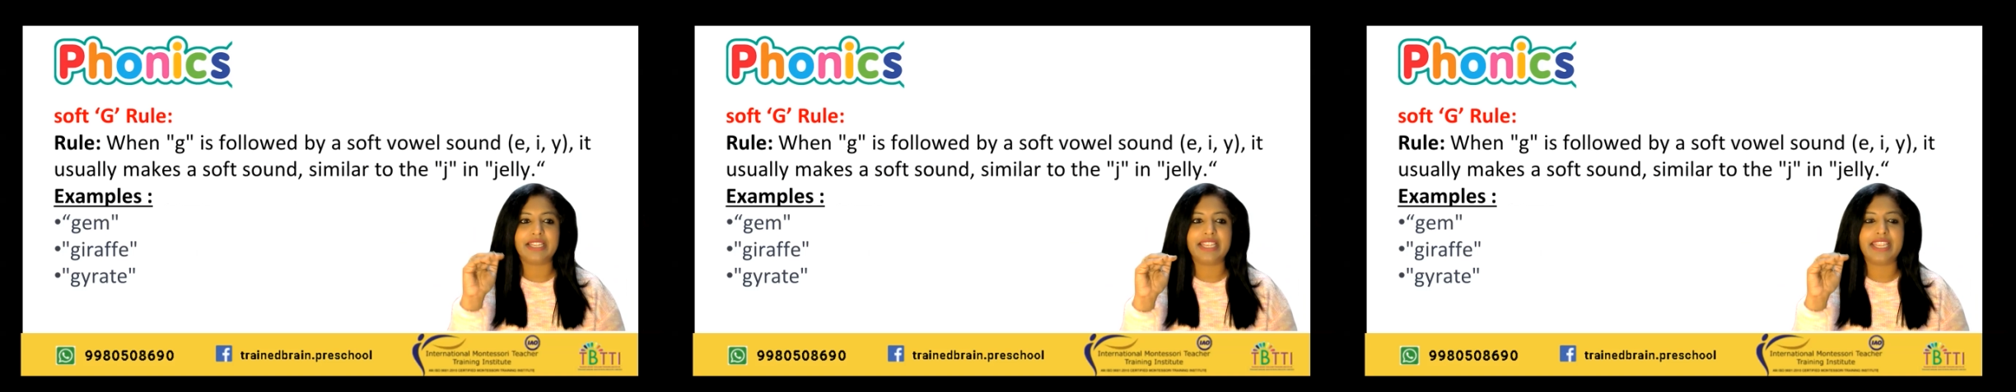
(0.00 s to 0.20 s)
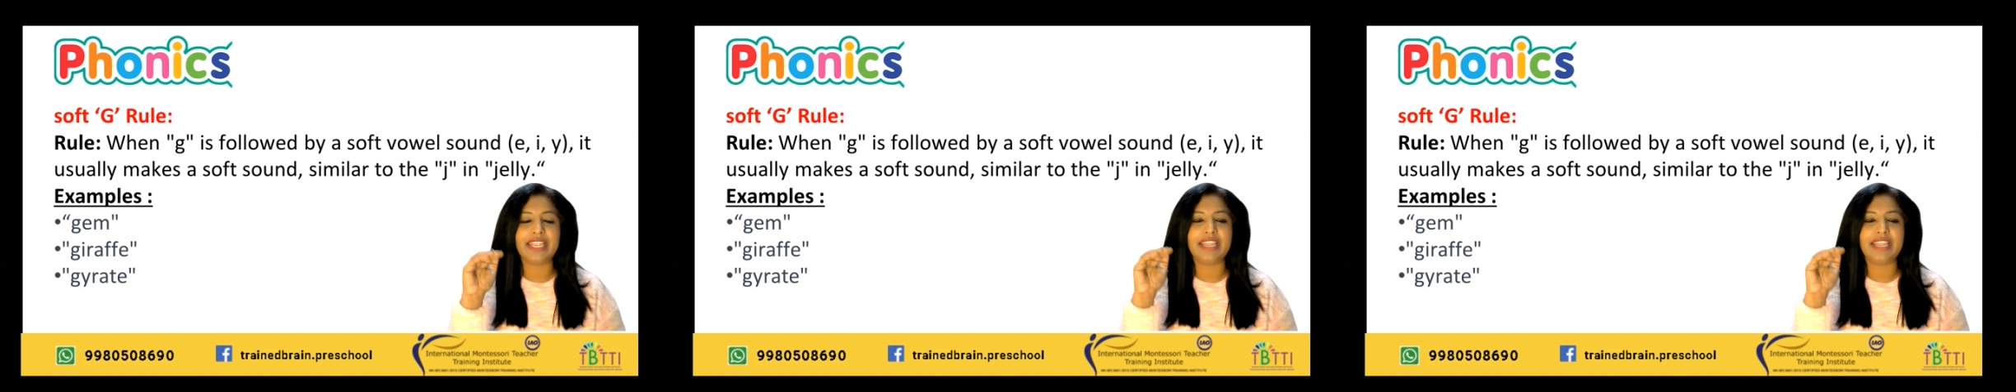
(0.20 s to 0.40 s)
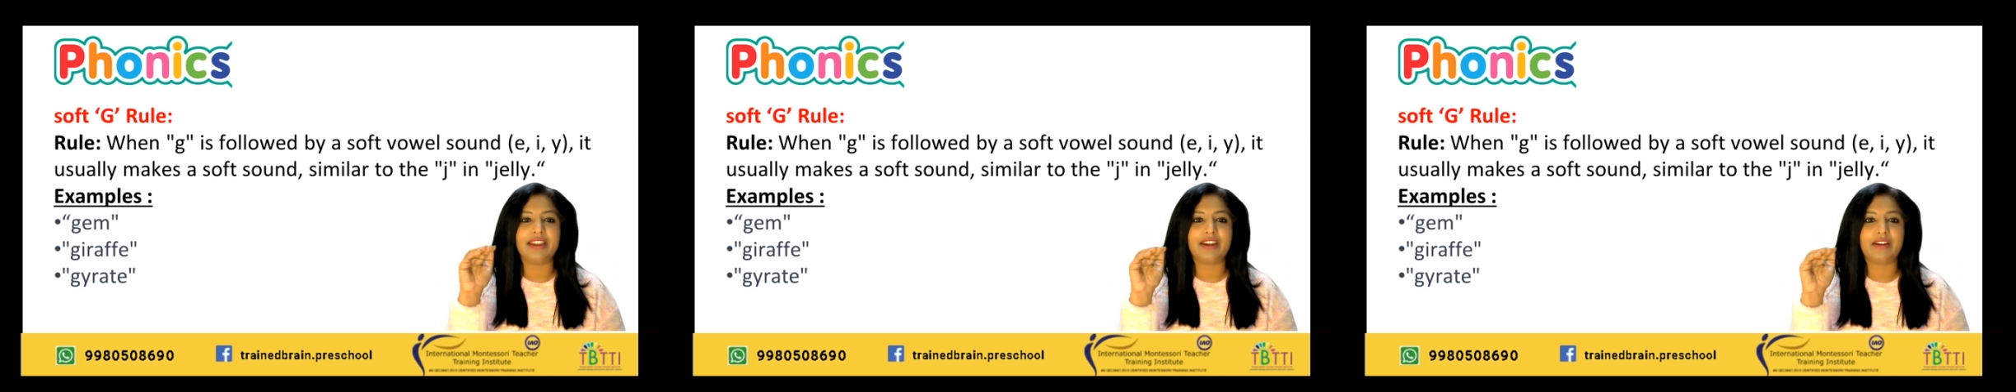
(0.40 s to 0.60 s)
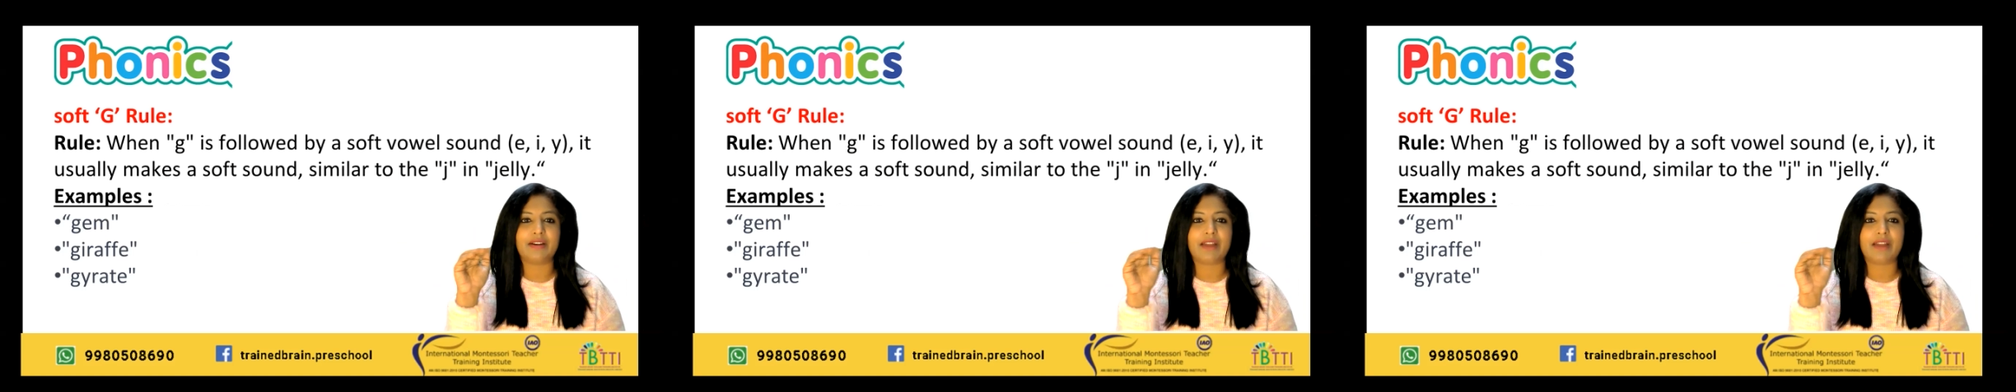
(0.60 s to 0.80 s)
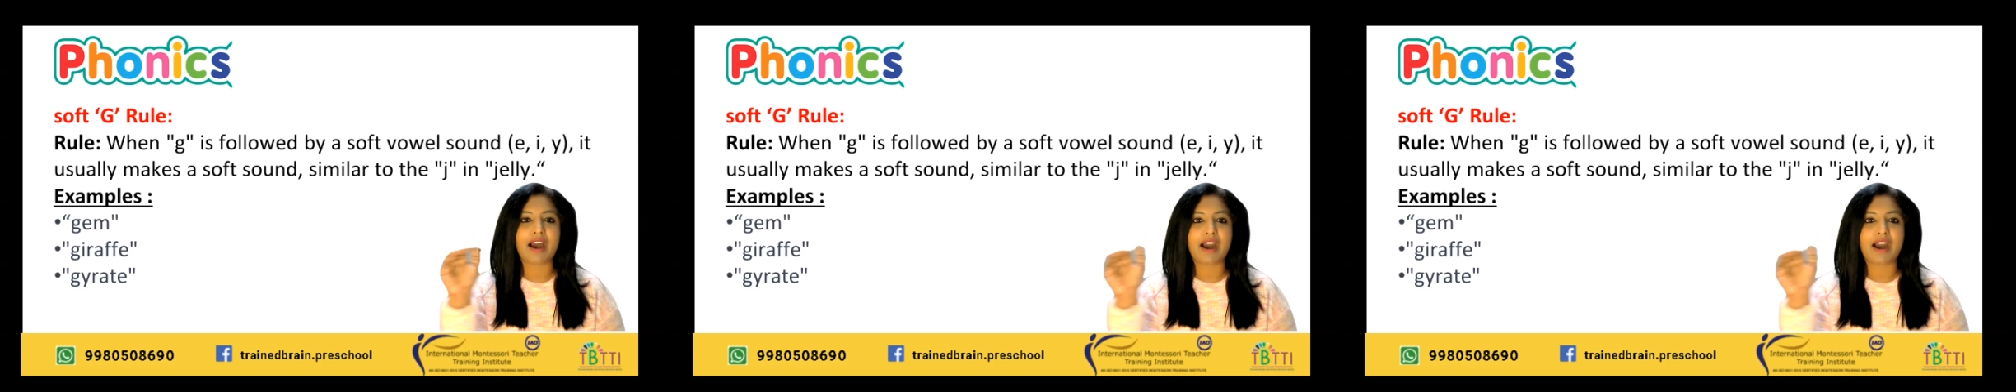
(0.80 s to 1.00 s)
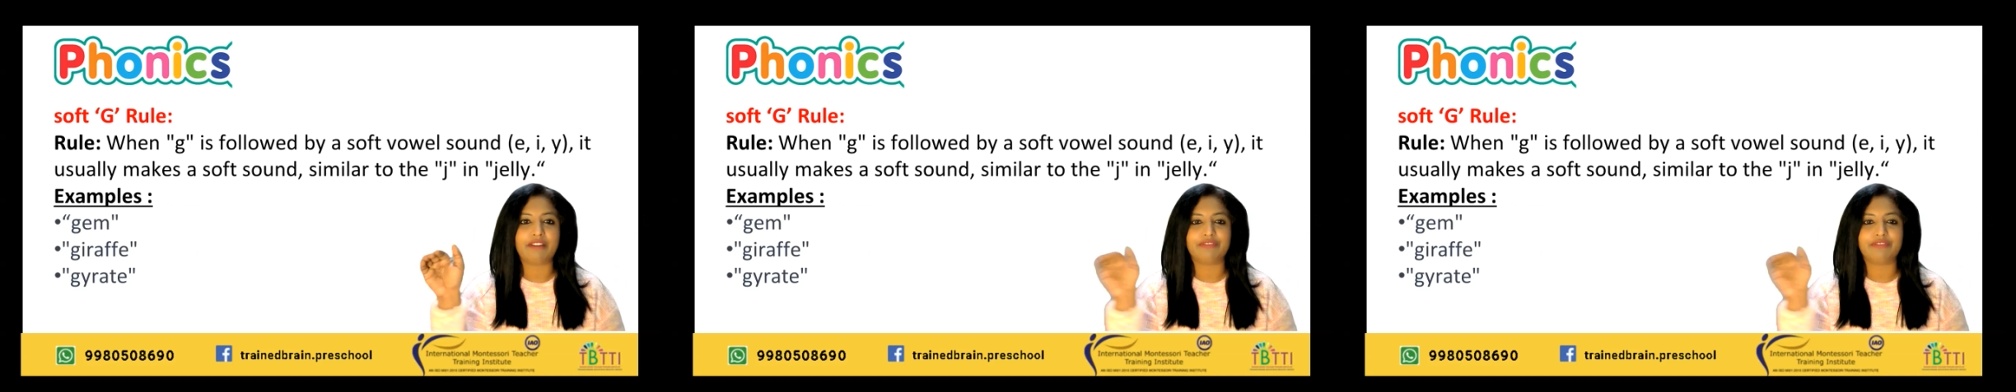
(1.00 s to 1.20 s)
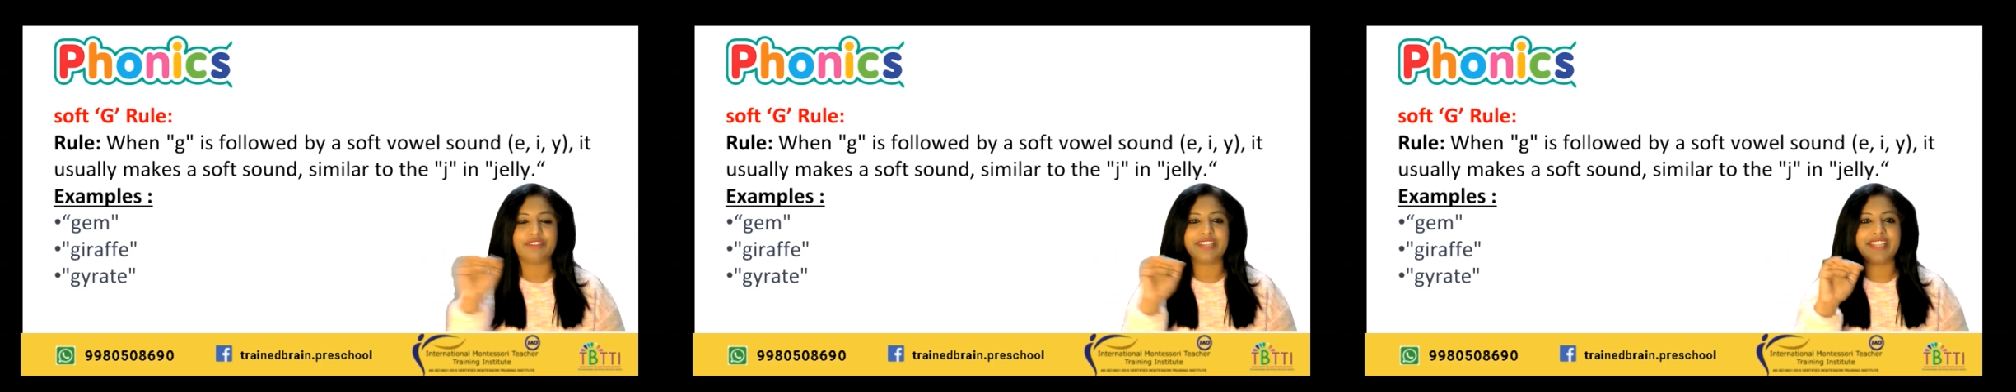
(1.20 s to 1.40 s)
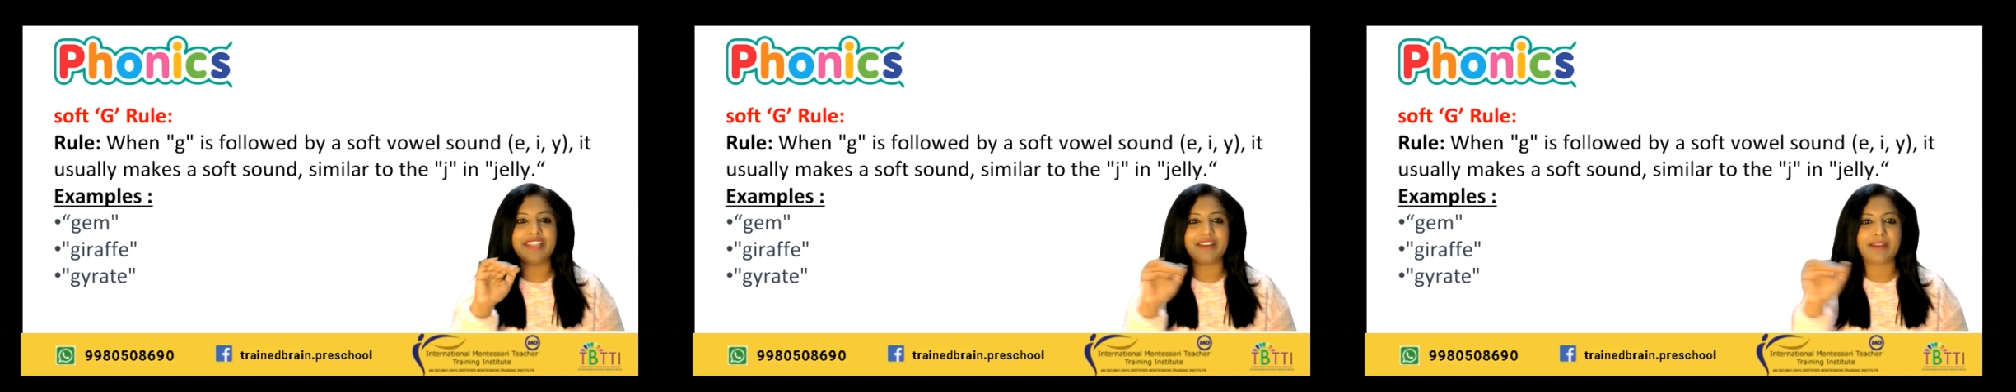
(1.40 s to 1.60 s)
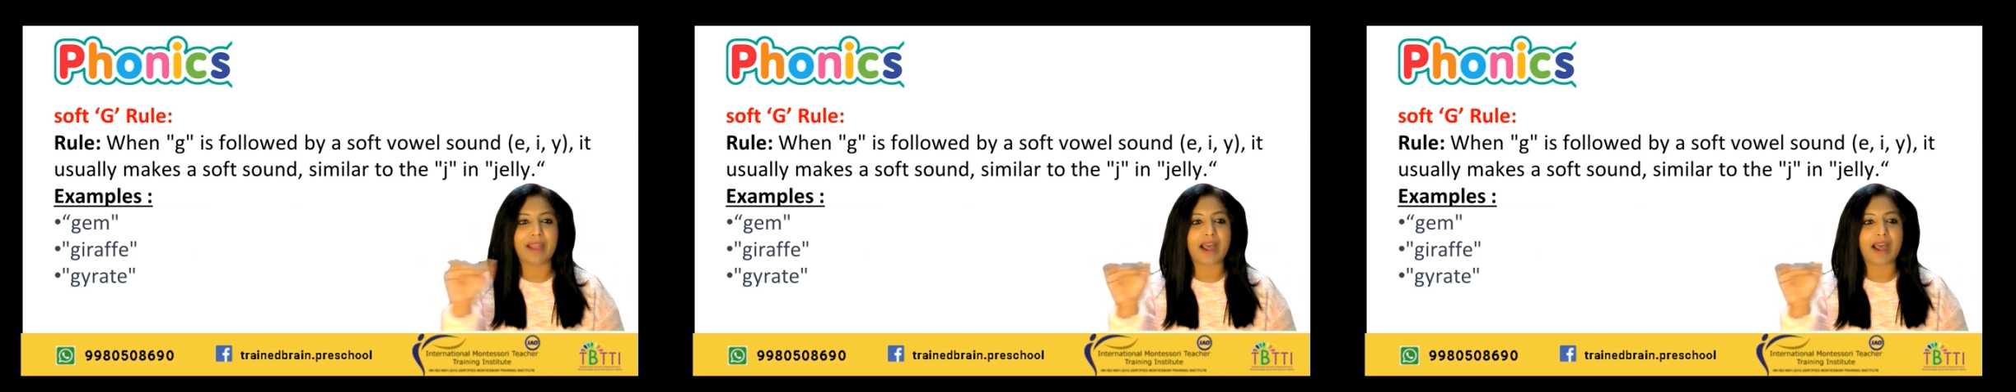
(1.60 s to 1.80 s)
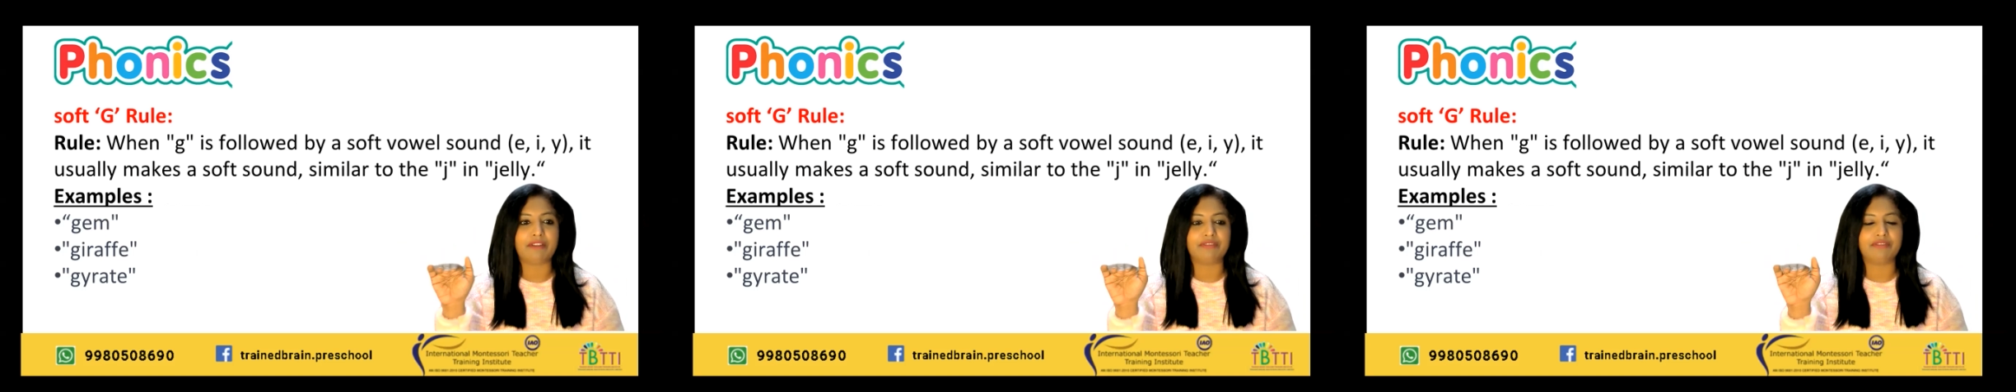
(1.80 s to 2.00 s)
Giraffe,
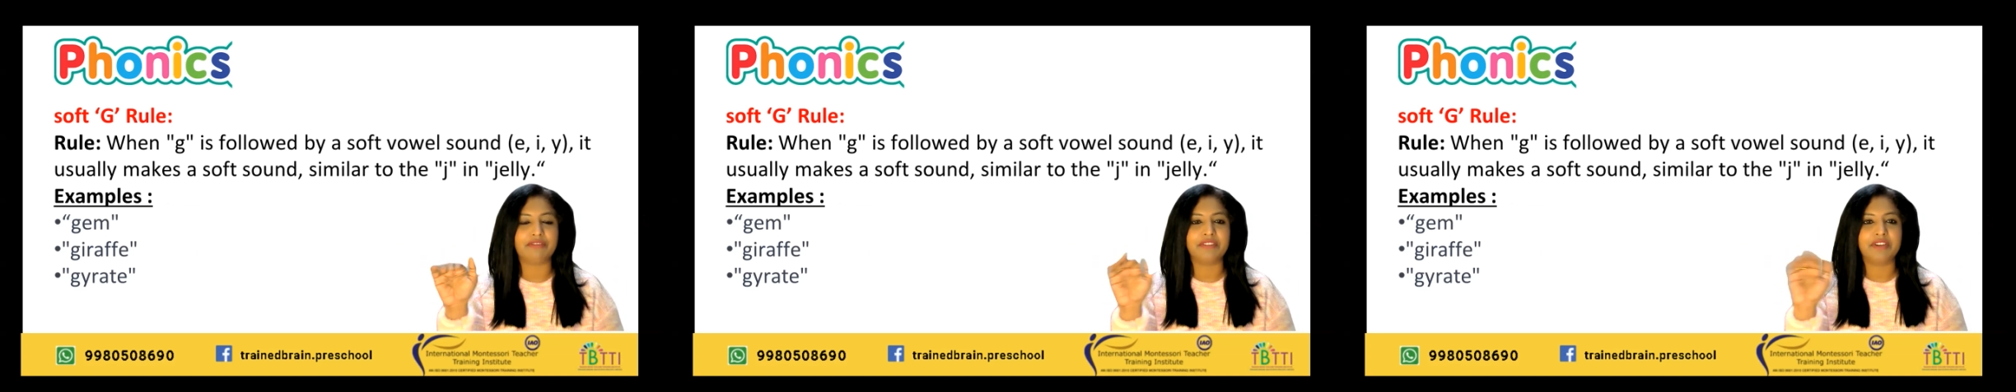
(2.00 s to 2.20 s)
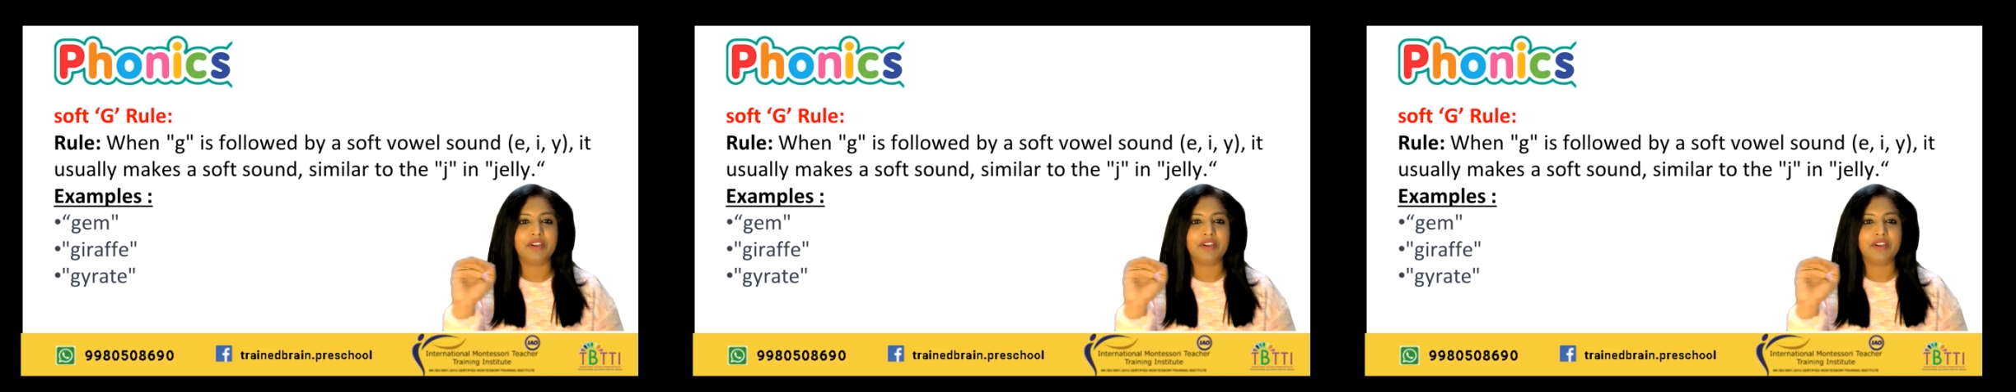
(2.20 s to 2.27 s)
giraffe,